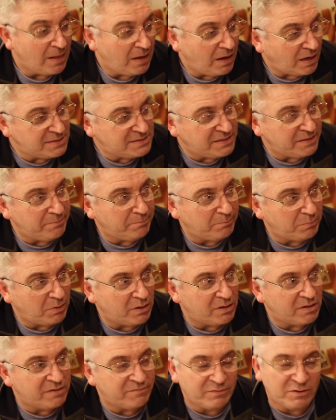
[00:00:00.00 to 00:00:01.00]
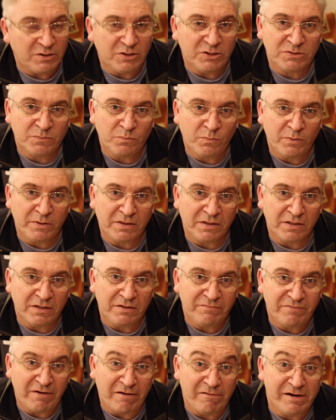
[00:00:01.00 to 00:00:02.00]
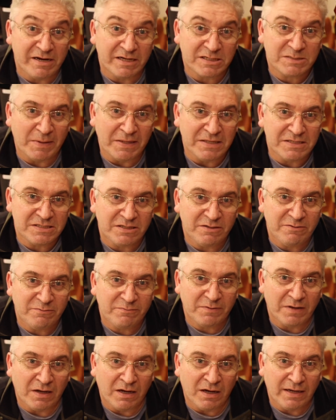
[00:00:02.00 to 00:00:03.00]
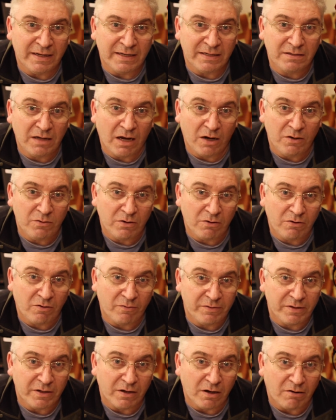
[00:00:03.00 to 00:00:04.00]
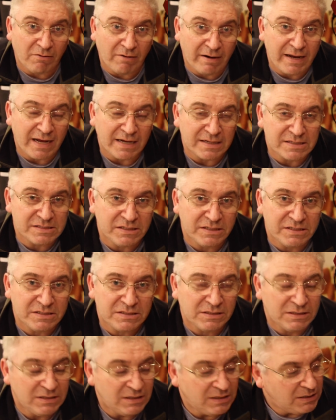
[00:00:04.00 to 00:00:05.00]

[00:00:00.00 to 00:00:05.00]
I didn't buy the version with the very expensive encoder on the RA axis.